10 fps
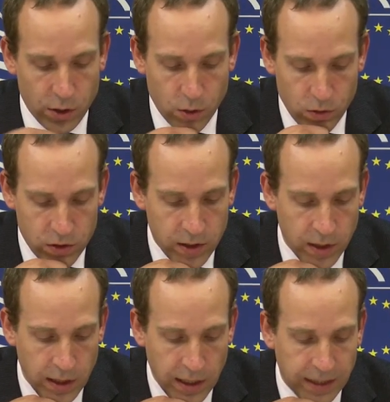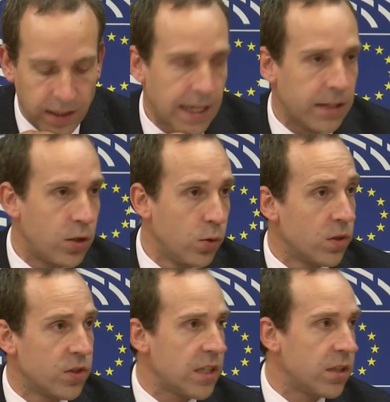are used, and that led to a
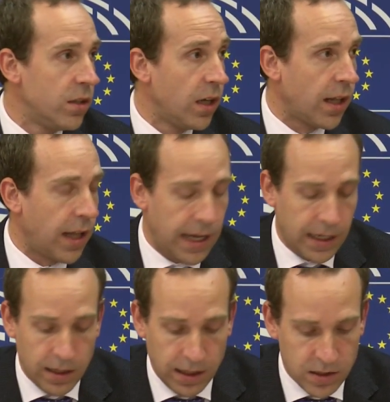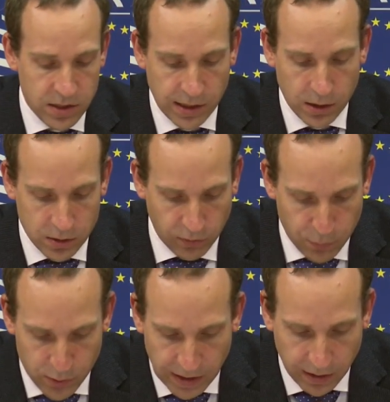consistent decline in sales
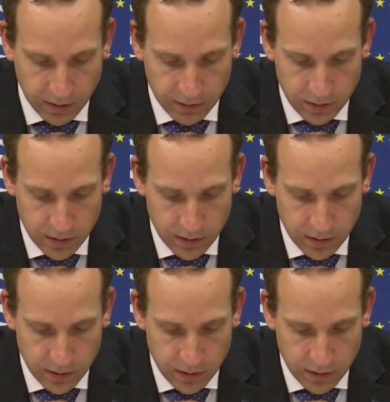of print.